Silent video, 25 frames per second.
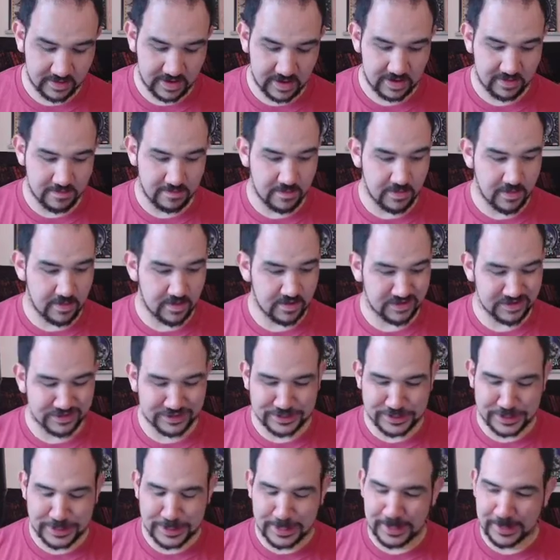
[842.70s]
kind of
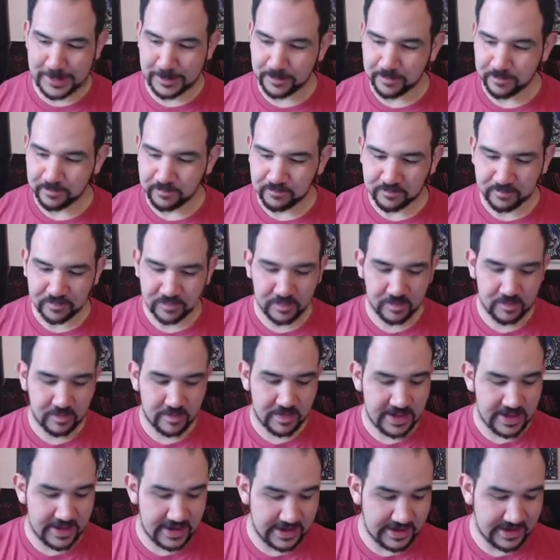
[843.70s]
multi-page
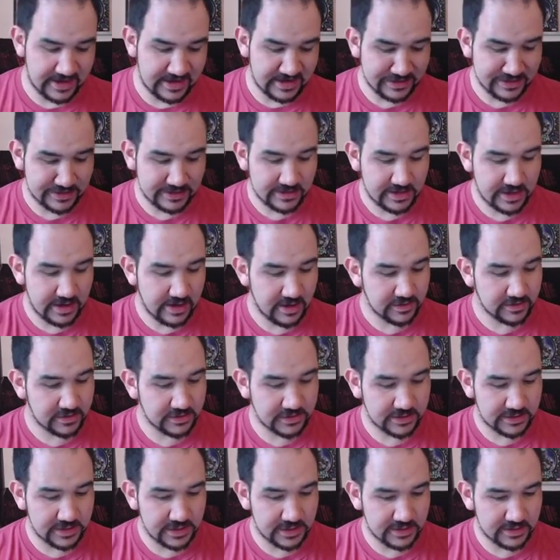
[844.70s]
character
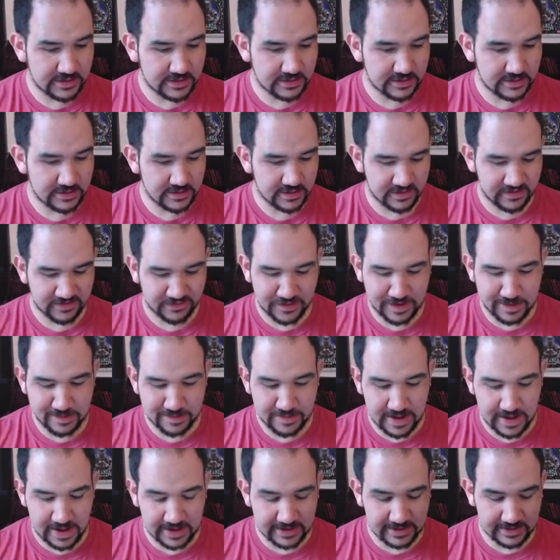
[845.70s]
sheets. They're front and
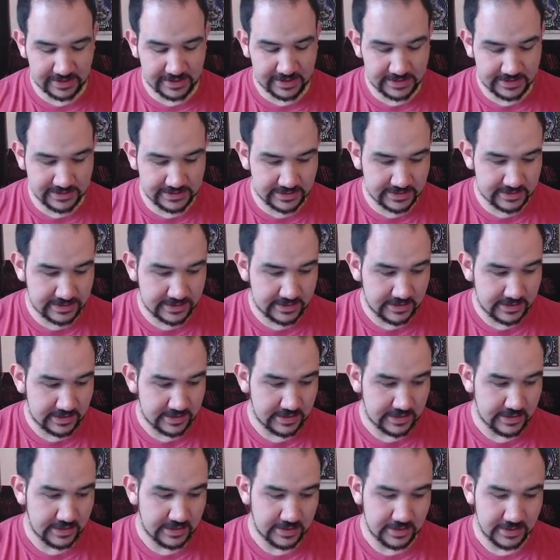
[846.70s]
back at least.
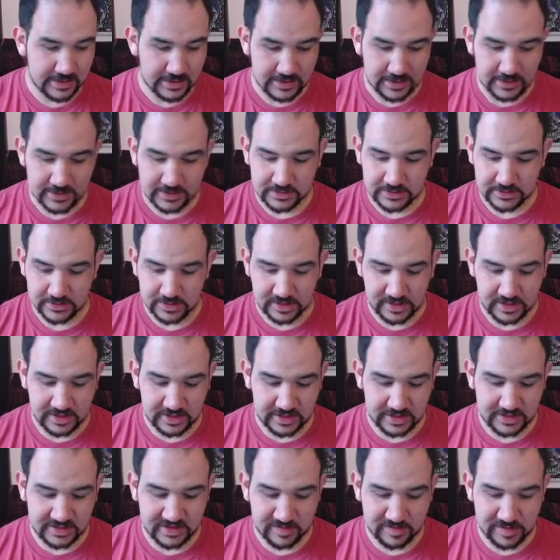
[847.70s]
So
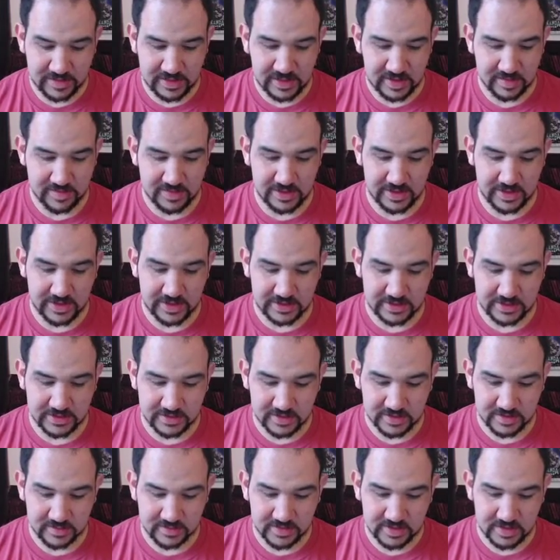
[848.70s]
these give me the ability
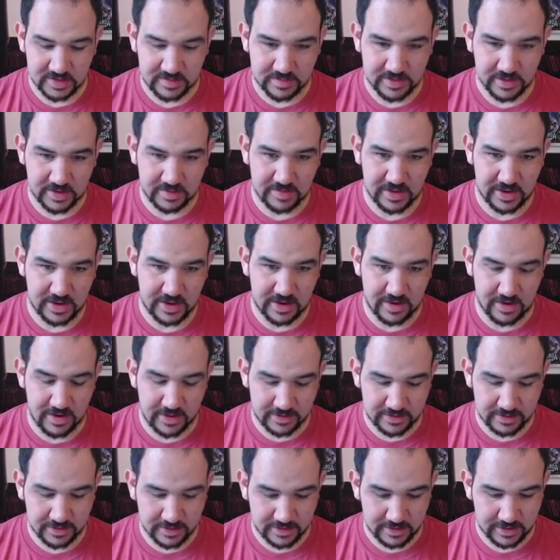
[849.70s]
to build my
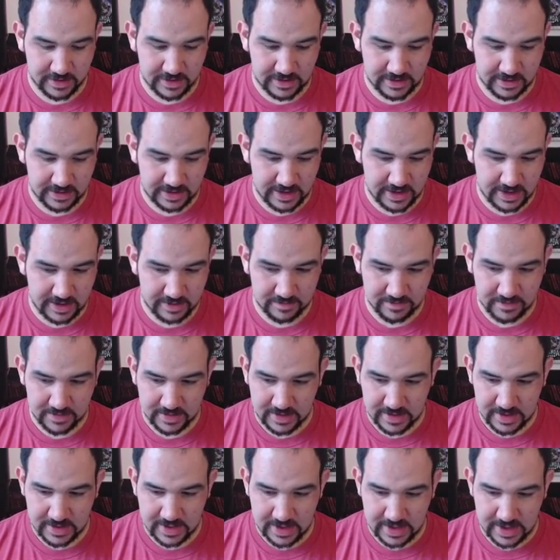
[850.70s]
character in the game
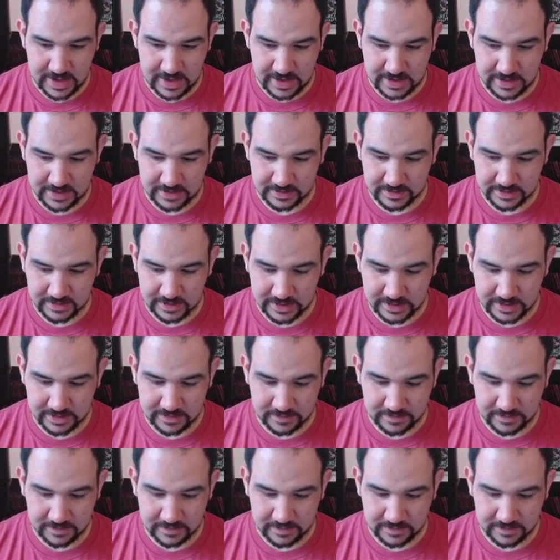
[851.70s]
and